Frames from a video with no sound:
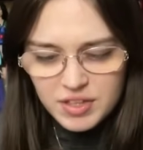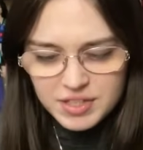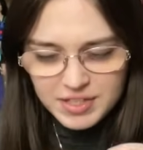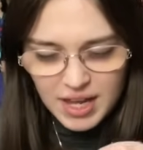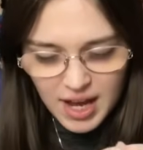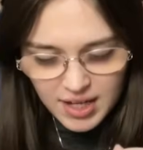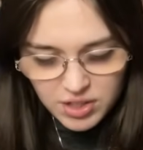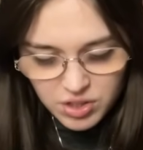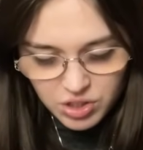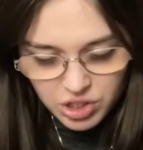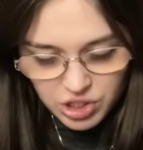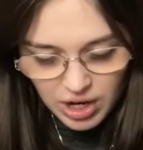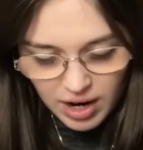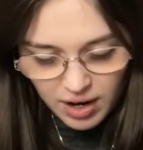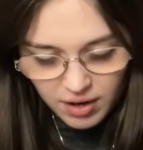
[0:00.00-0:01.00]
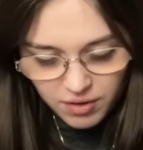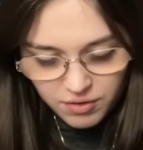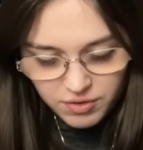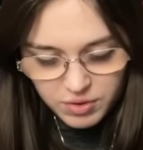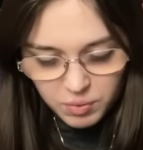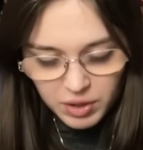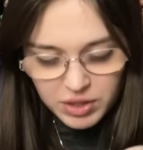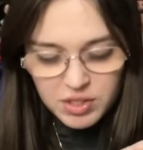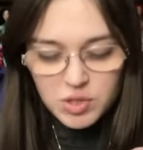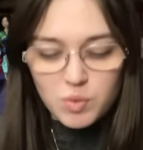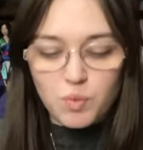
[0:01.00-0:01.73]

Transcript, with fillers: sides are shaved with this